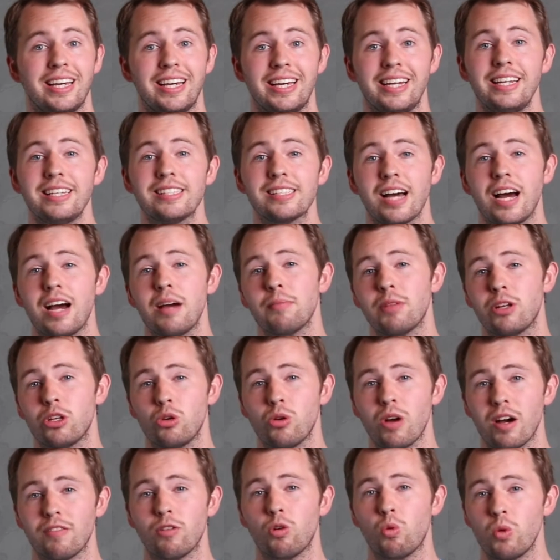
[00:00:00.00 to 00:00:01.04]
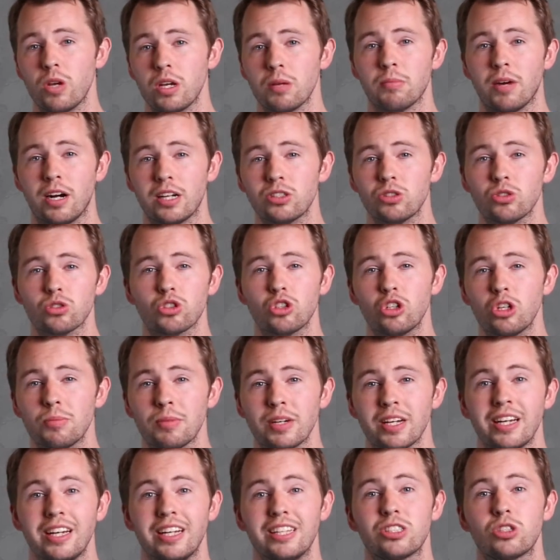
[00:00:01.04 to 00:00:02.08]
Anytime that you have a weak muscle group,
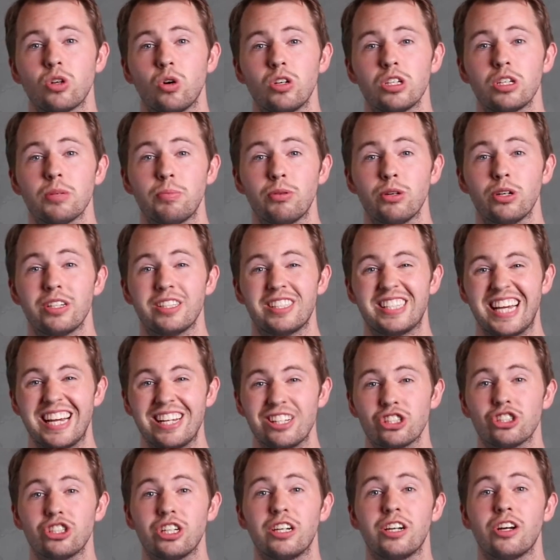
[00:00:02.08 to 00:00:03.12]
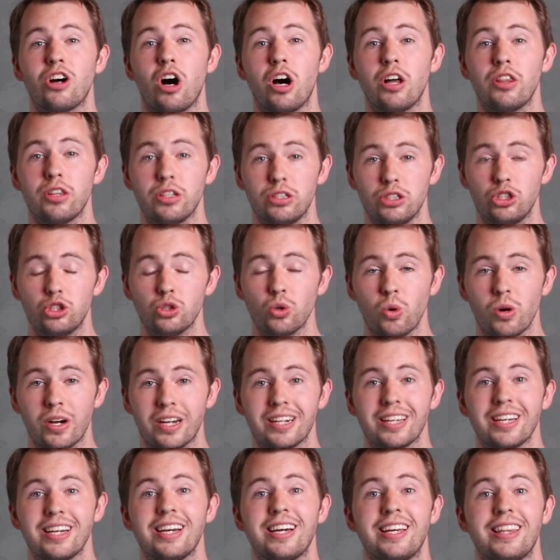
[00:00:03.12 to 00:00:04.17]
it's going to put tension on the
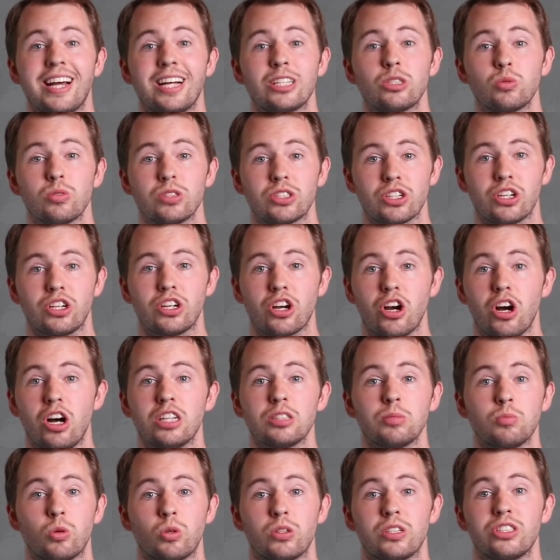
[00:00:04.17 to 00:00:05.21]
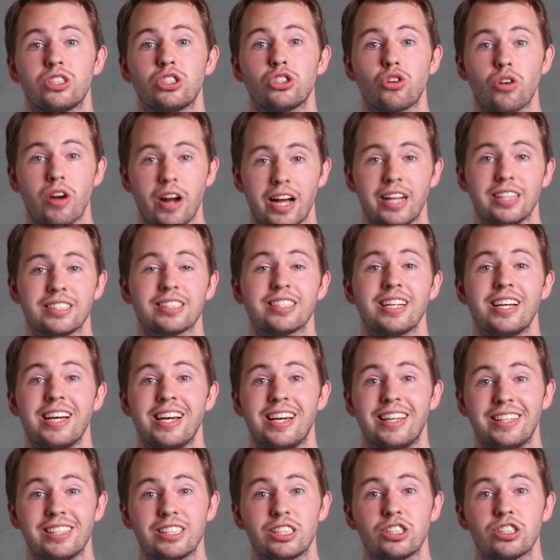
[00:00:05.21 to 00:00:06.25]
joint, and that's what's going to cause more distress,
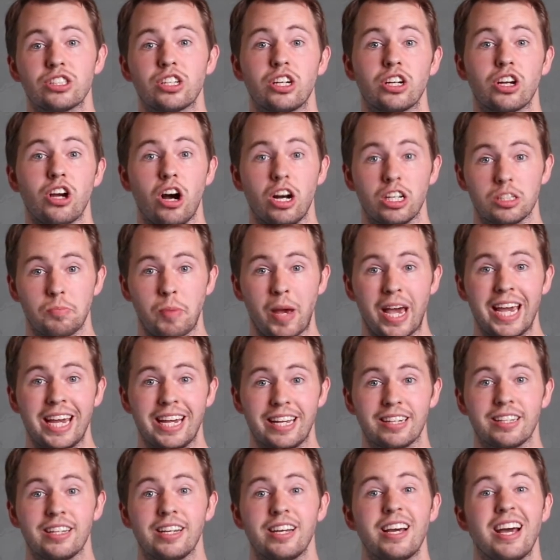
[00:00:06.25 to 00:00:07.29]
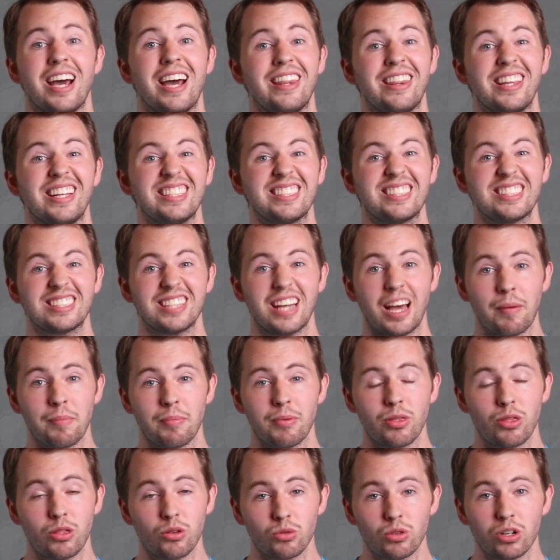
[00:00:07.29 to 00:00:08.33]
and this is going to cause pain. And then
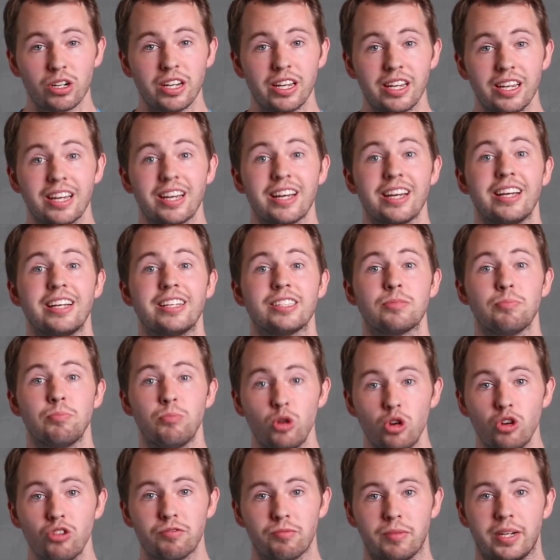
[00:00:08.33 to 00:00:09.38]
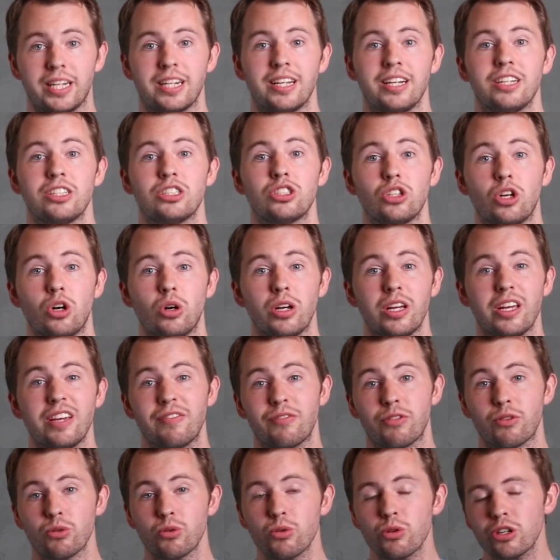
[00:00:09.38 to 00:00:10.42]
step 3 is movement. So
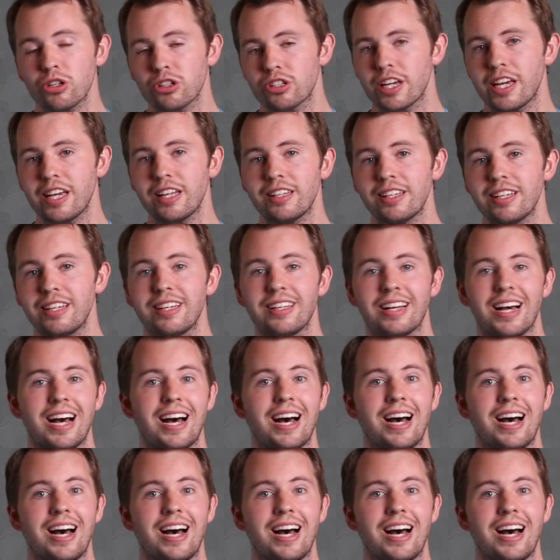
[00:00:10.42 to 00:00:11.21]
if through your daily